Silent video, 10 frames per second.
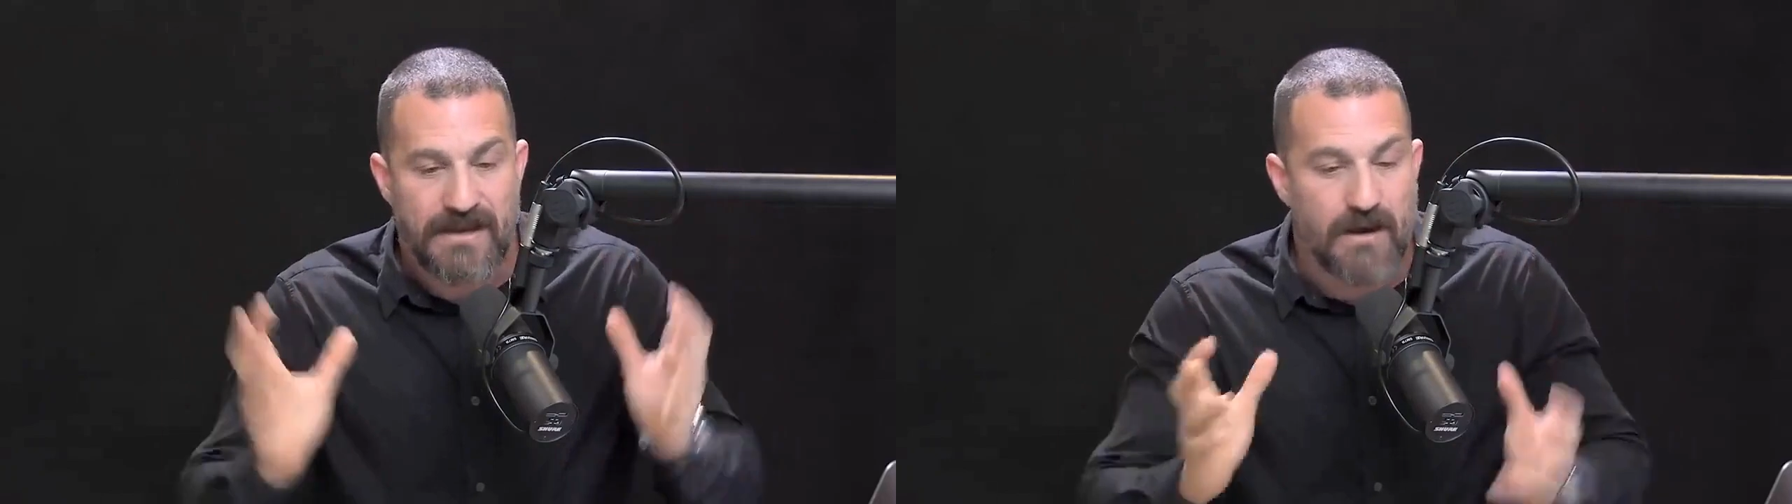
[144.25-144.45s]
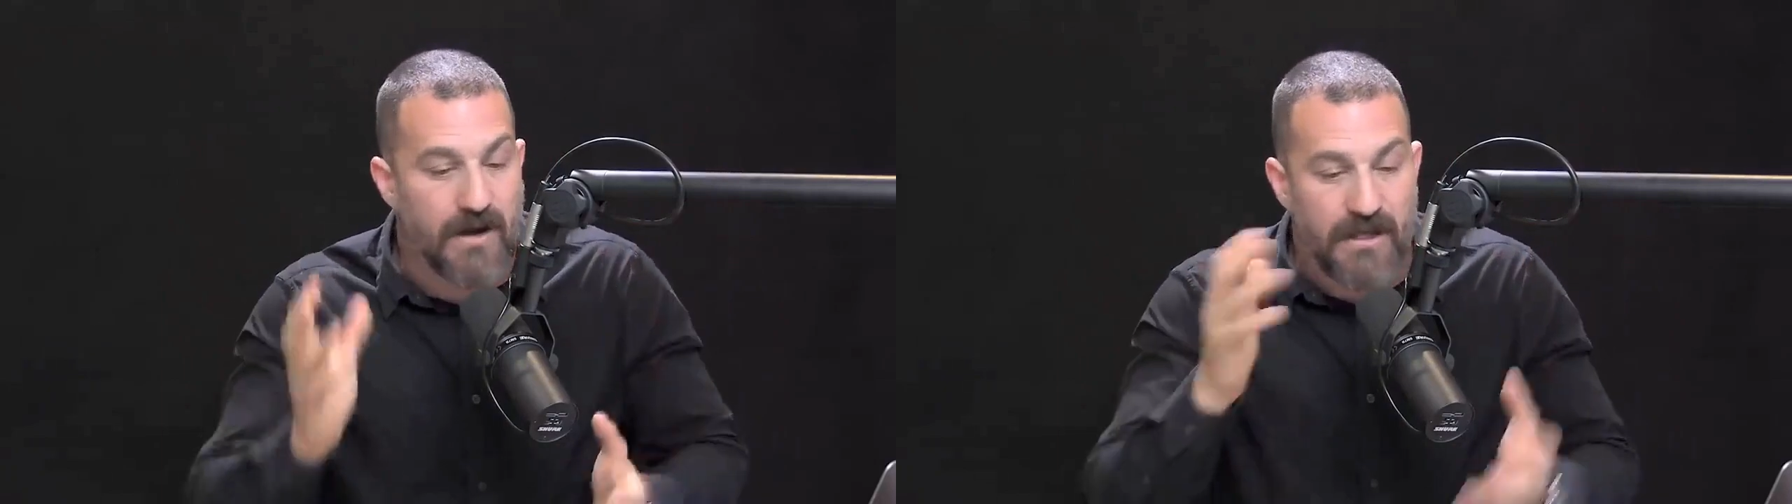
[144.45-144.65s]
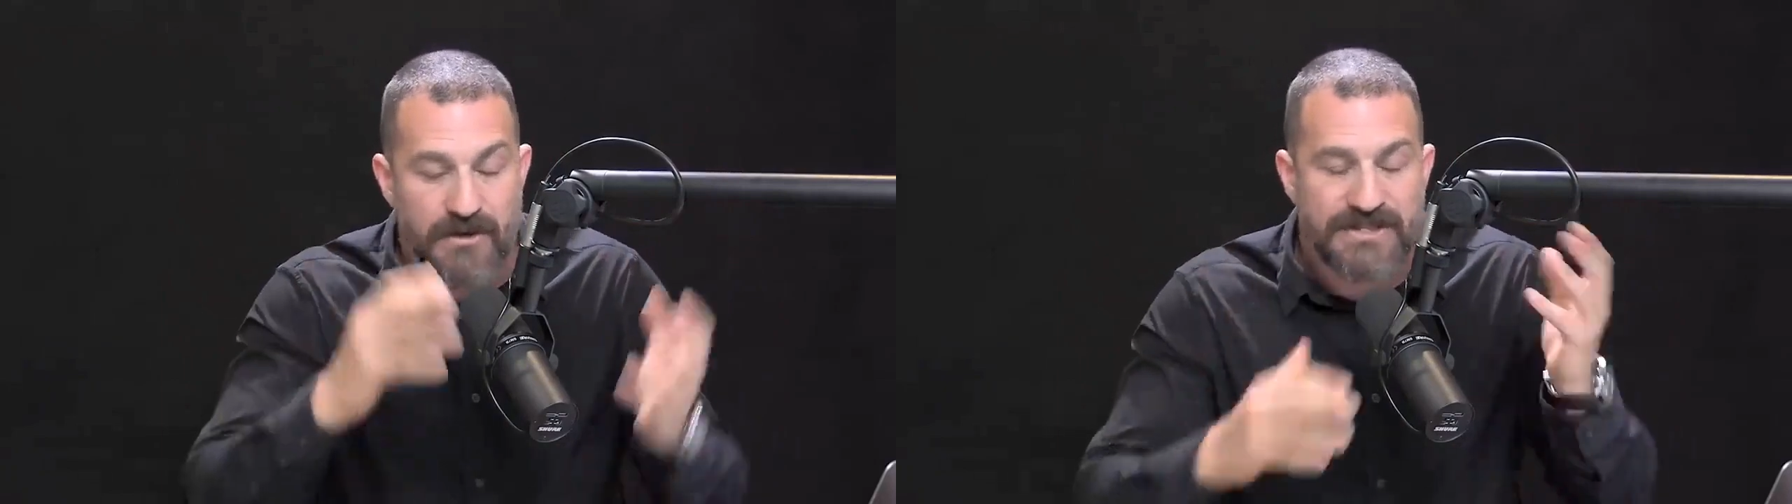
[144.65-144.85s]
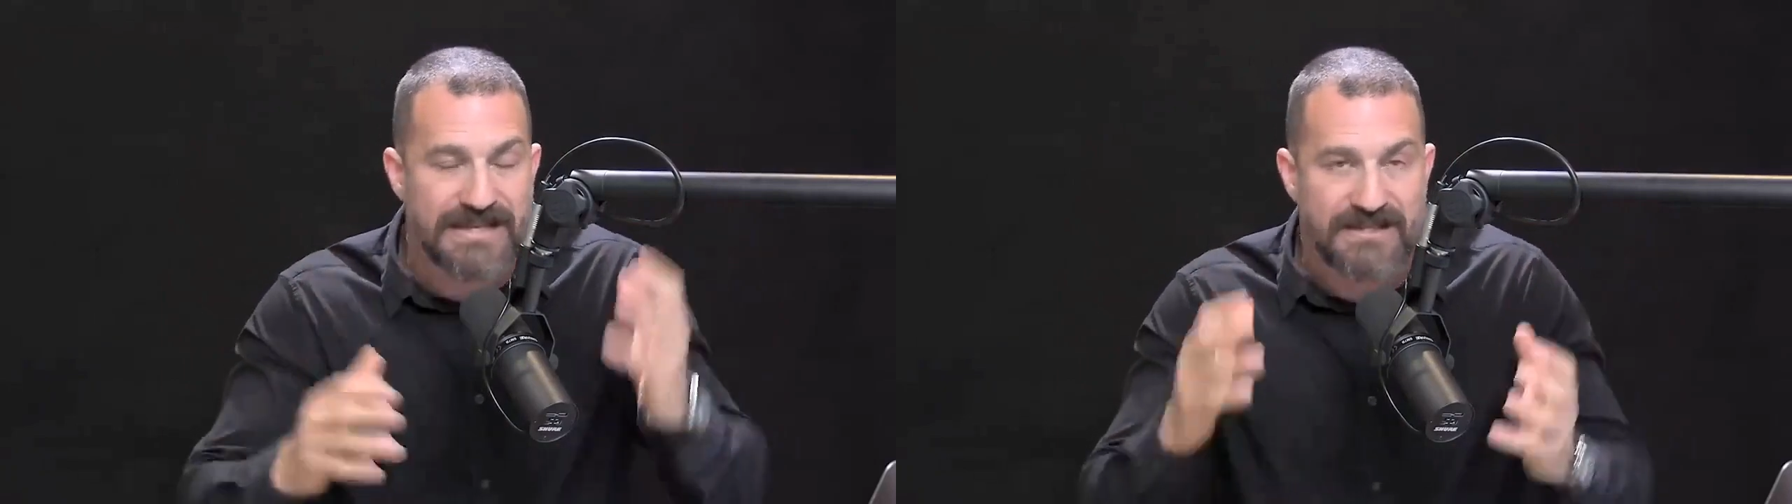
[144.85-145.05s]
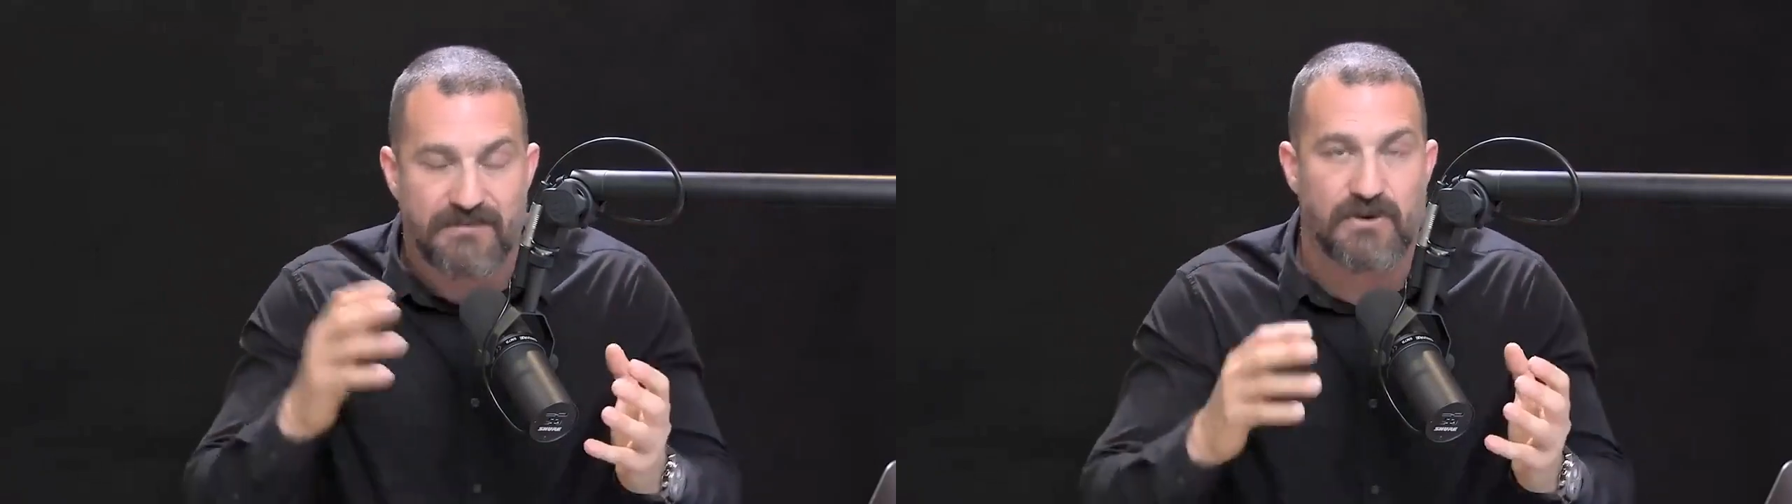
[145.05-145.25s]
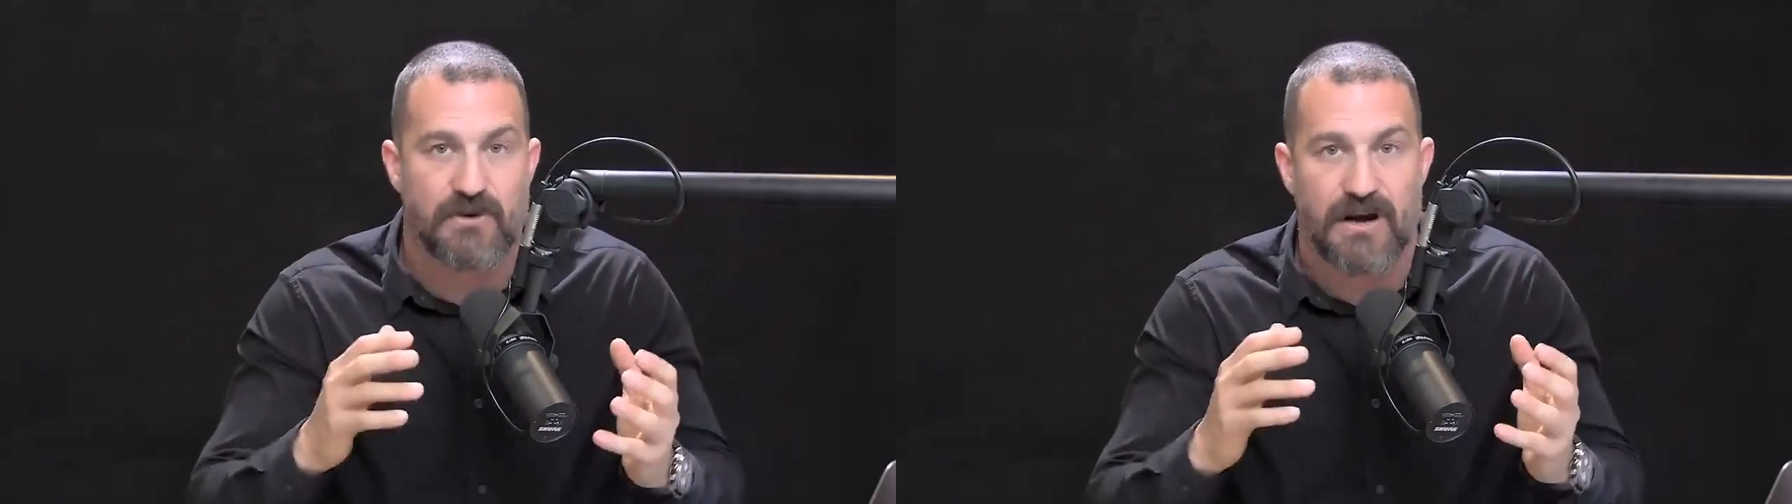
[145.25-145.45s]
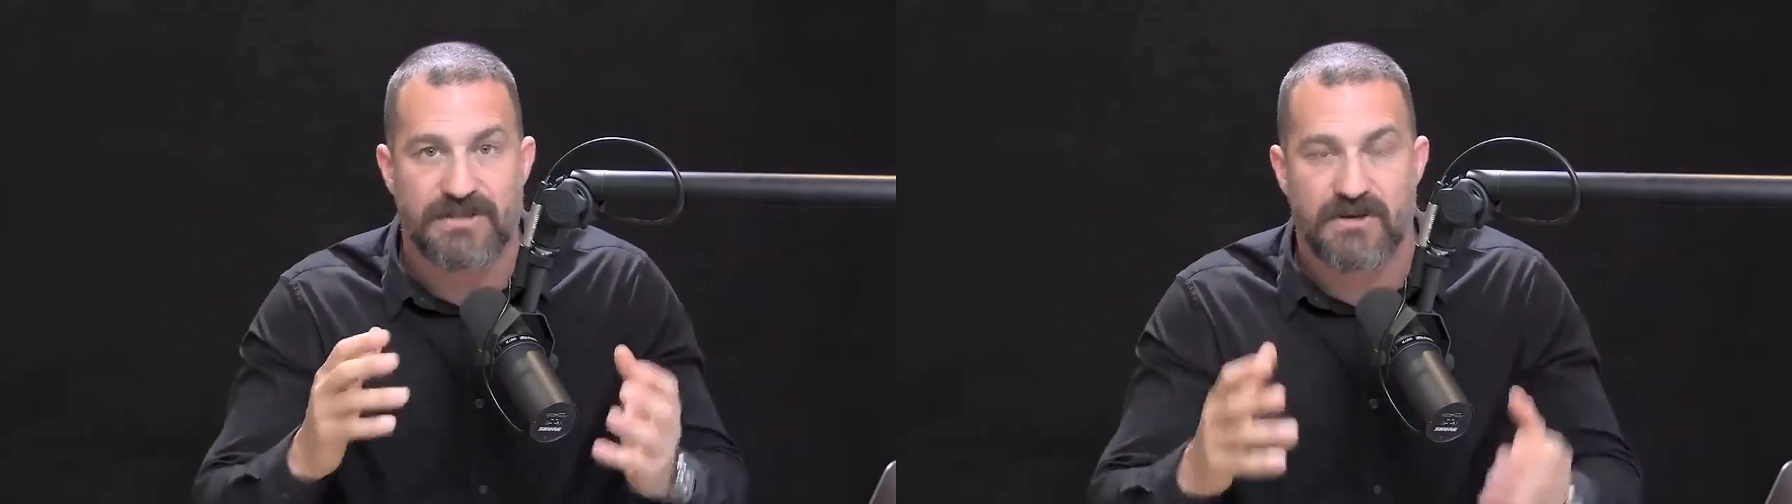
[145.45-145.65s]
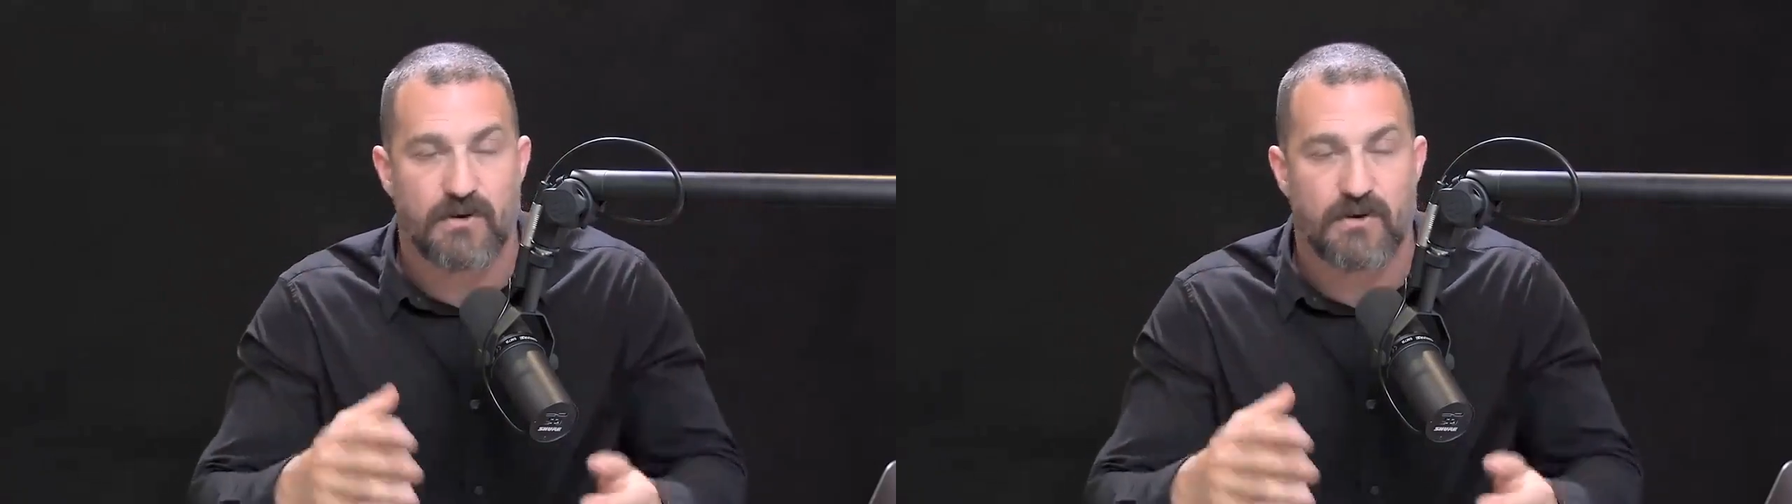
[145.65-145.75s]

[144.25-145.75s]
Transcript: Now, other sets of neurons